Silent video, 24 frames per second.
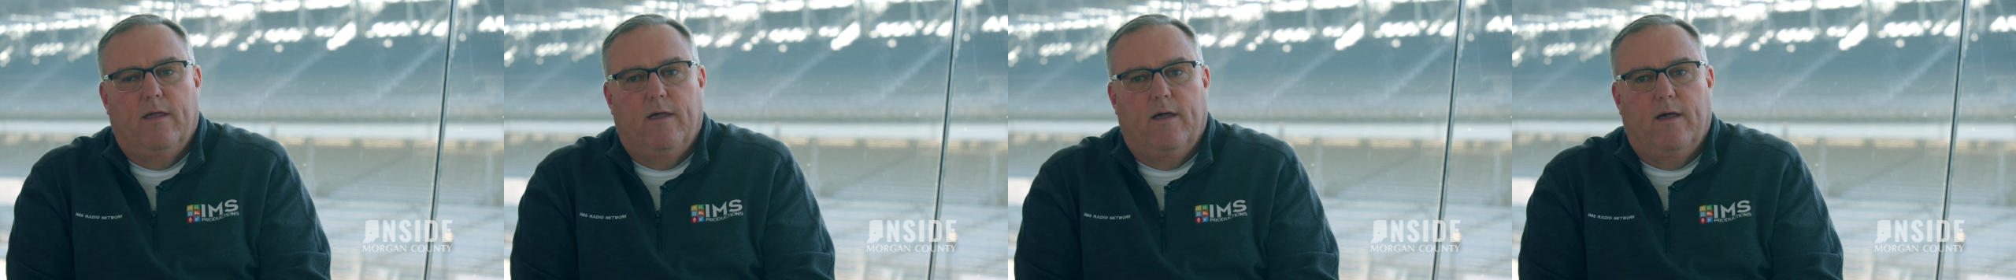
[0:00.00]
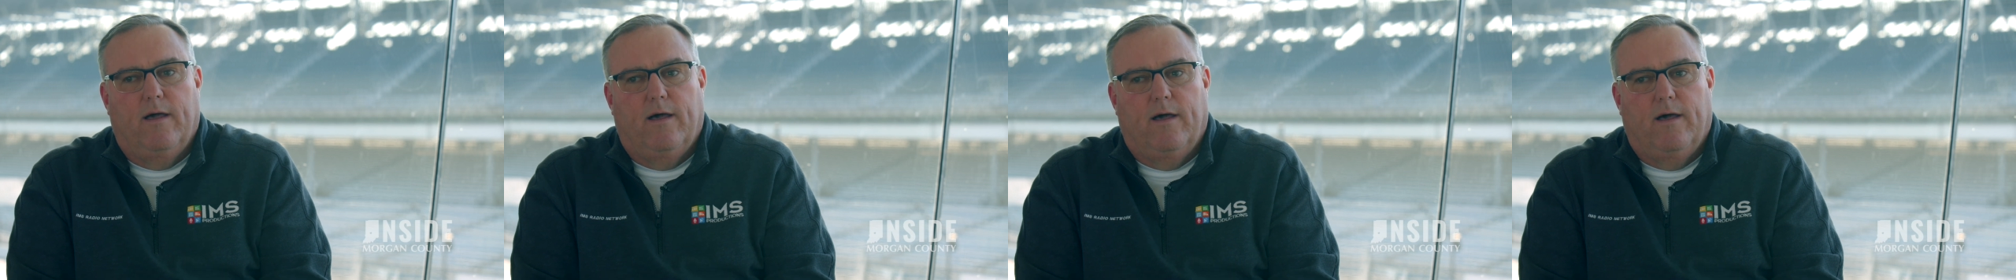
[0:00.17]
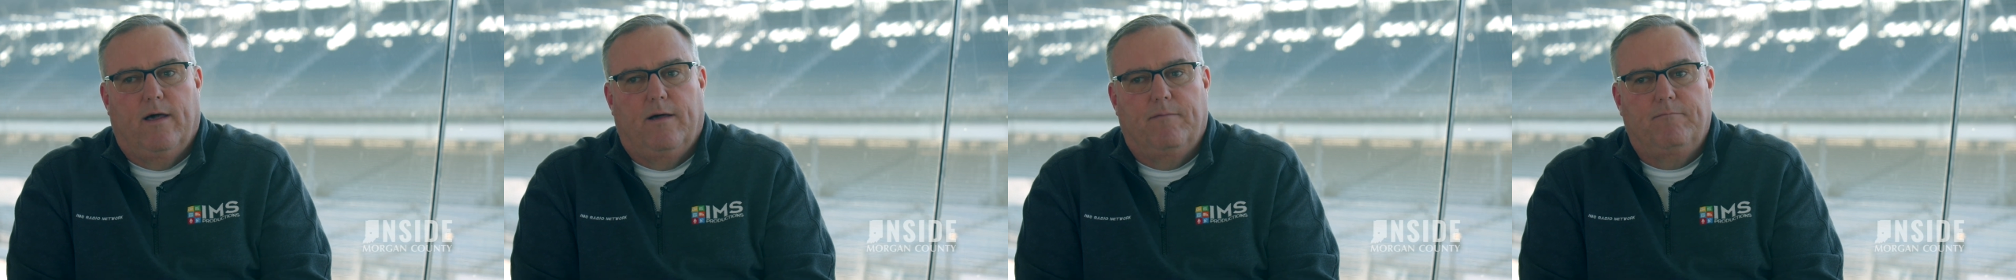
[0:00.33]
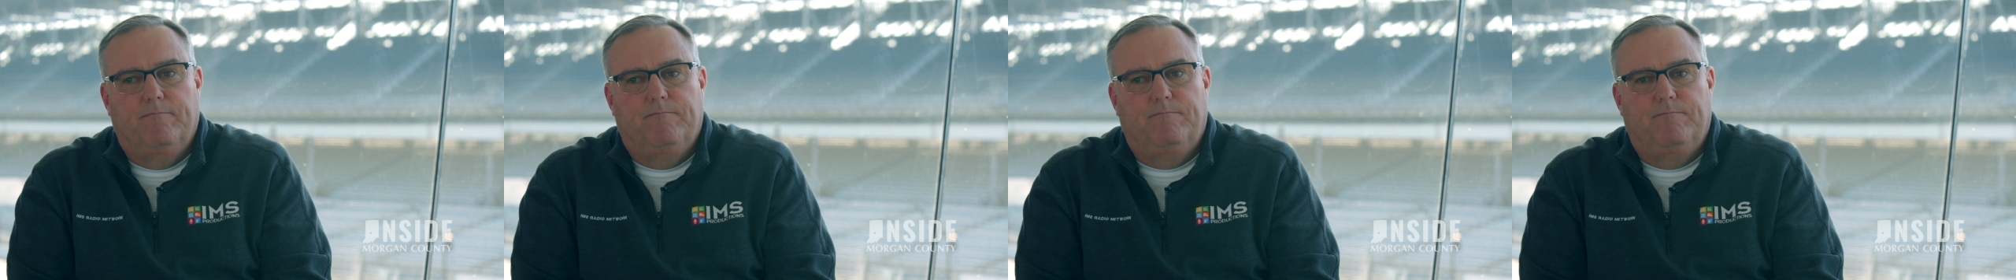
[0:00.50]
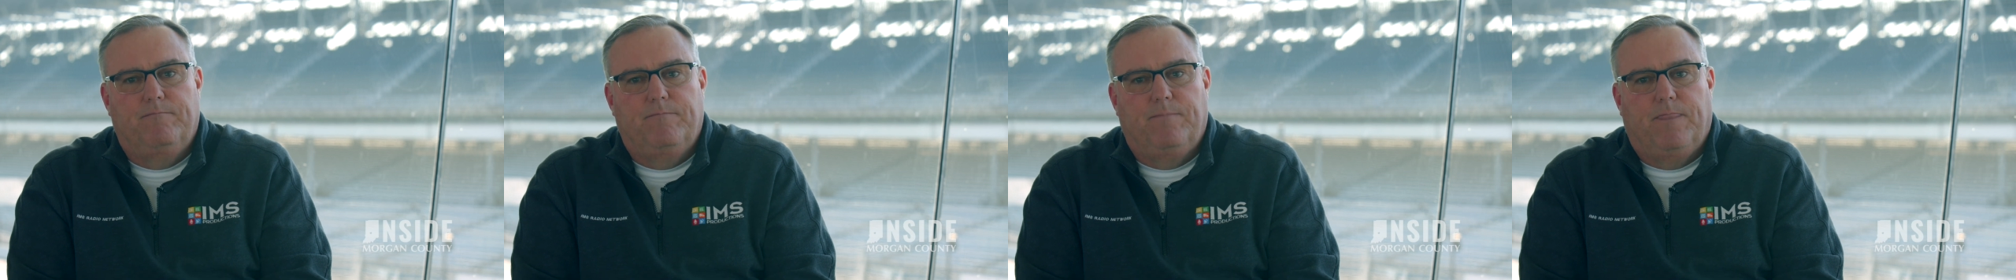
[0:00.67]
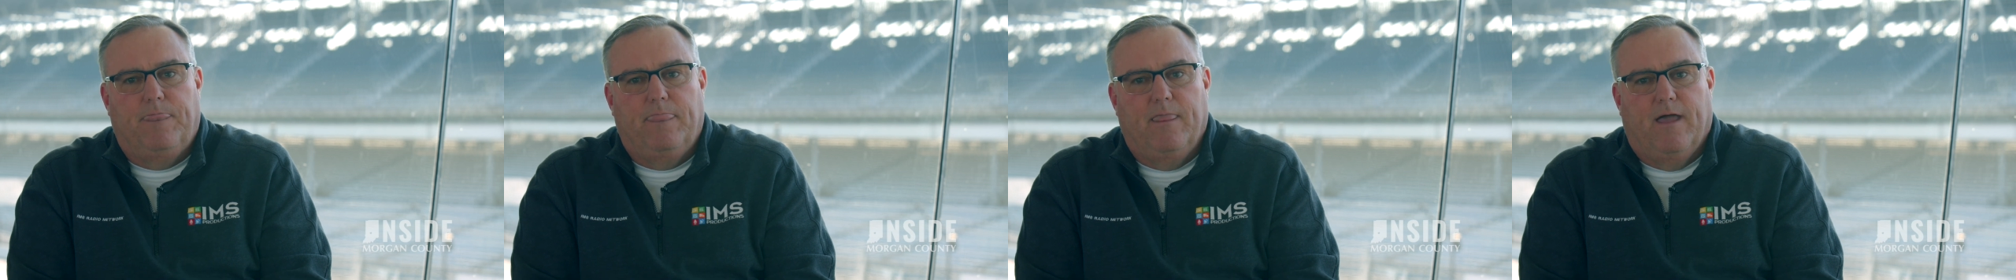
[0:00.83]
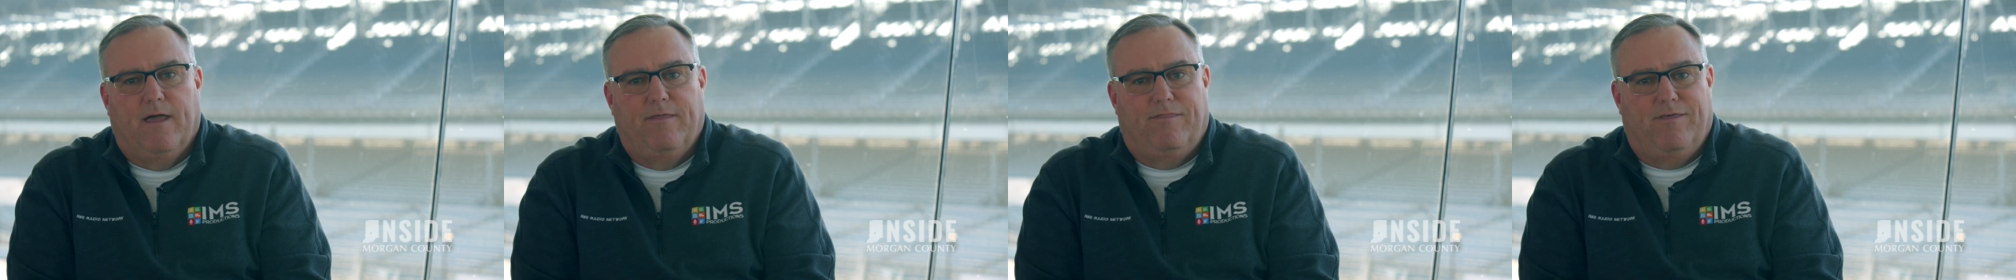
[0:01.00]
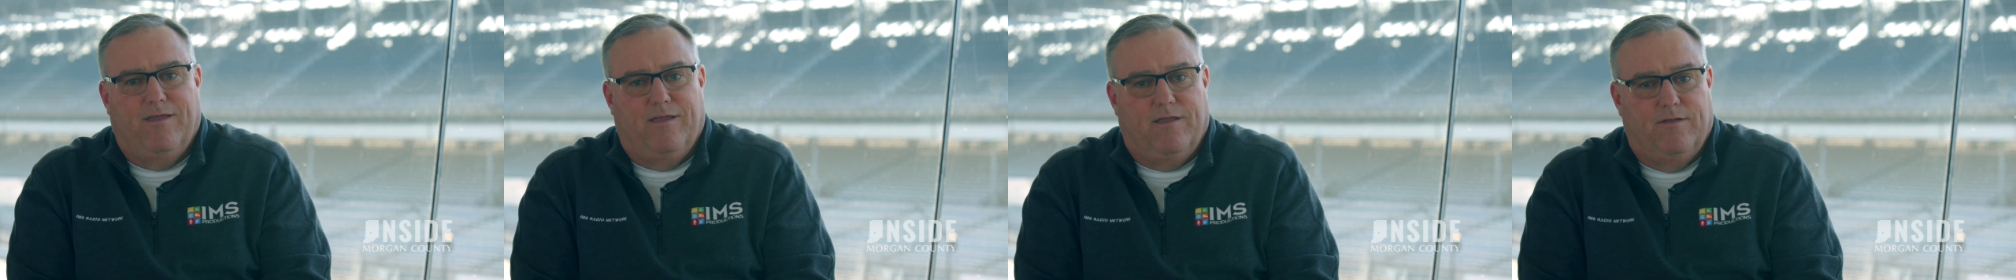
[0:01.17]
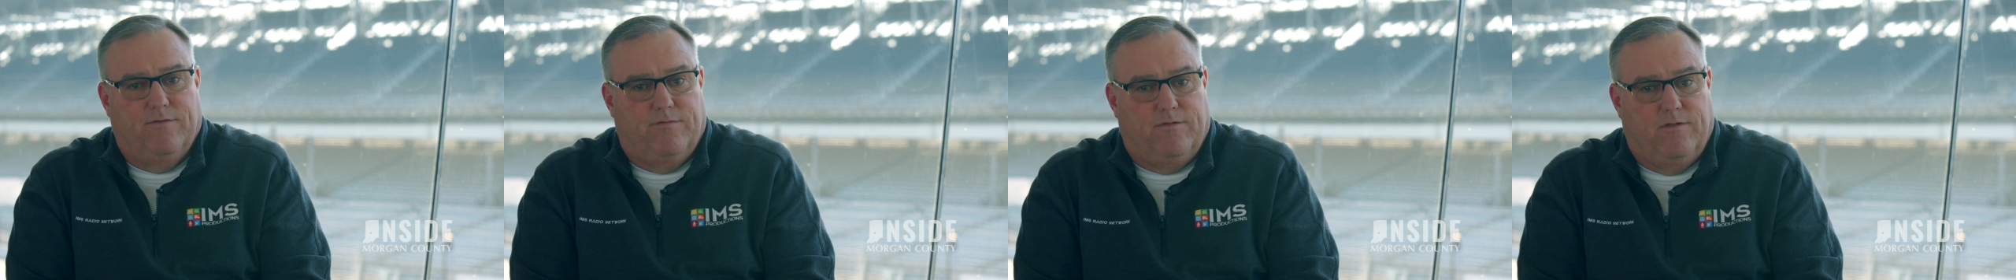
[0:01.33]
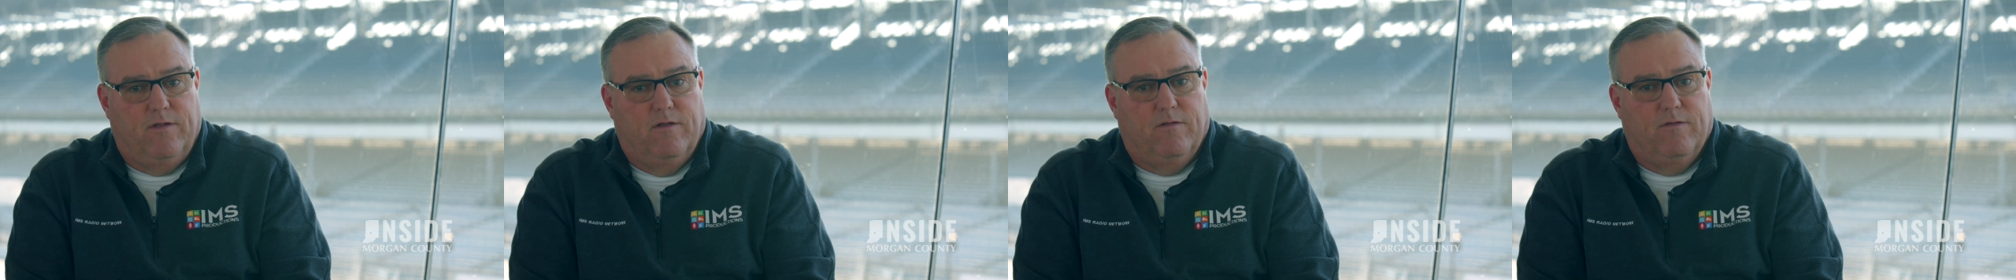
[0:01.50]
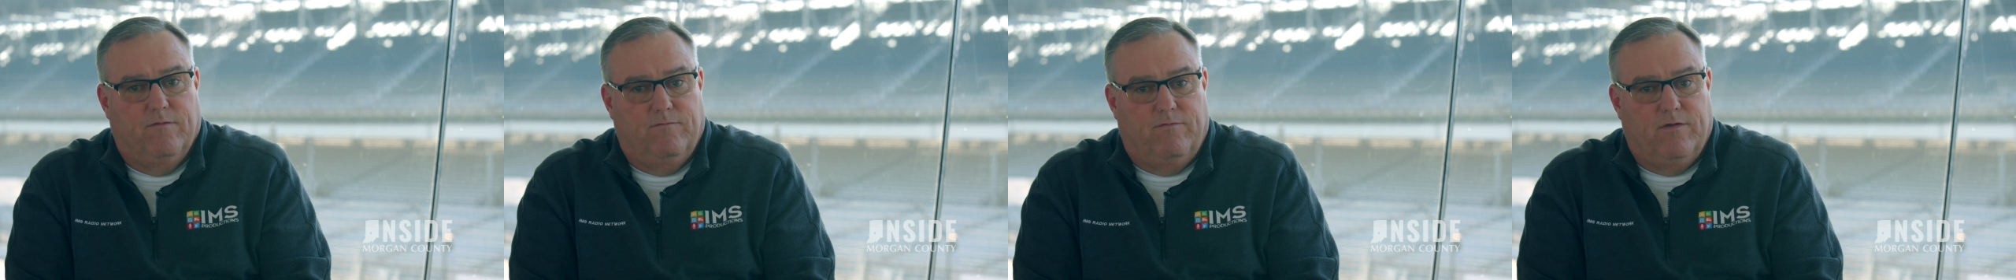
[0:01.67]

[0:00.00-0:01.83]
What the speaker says: I think it's still